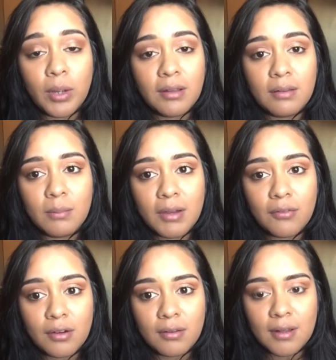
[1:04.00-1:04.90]
went to my
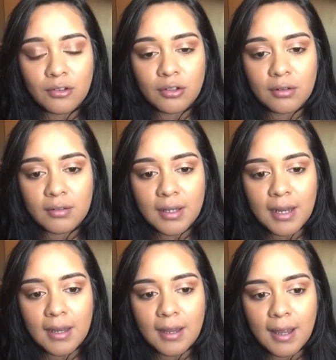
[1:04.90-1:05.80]
first session
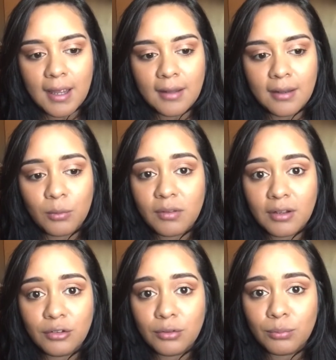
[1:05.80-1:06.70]
today and it was
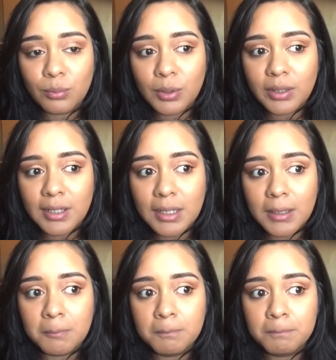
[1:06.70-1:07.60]
actually
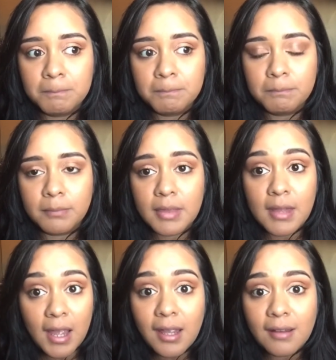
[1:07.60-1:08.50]
really
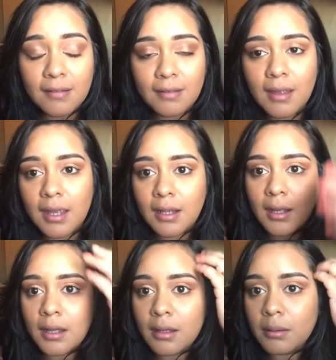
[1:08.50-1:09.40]
nice.
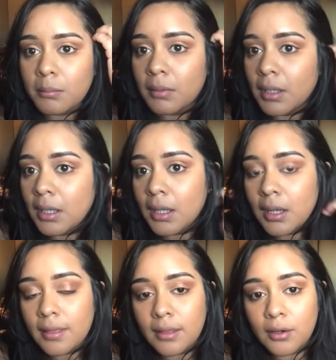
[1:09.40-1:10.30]
The
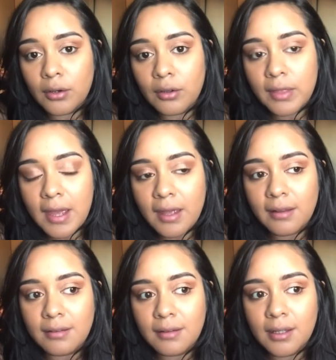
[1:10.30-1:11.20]
girl
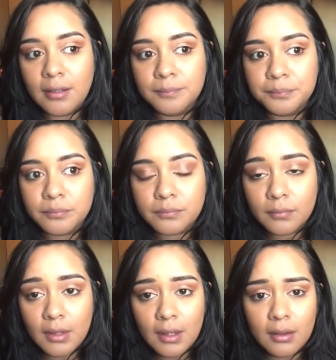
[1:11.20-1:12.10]
that
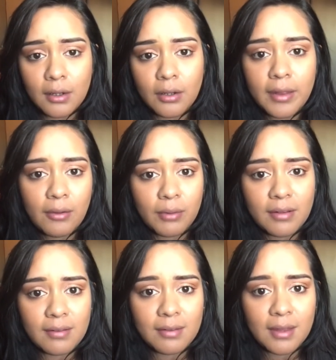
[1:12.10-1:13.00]

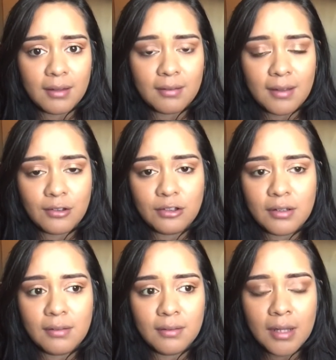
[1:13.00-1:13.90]
runs the
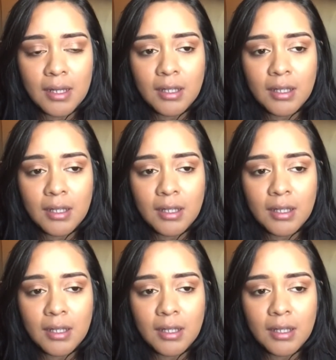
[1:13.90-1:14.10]
sessions,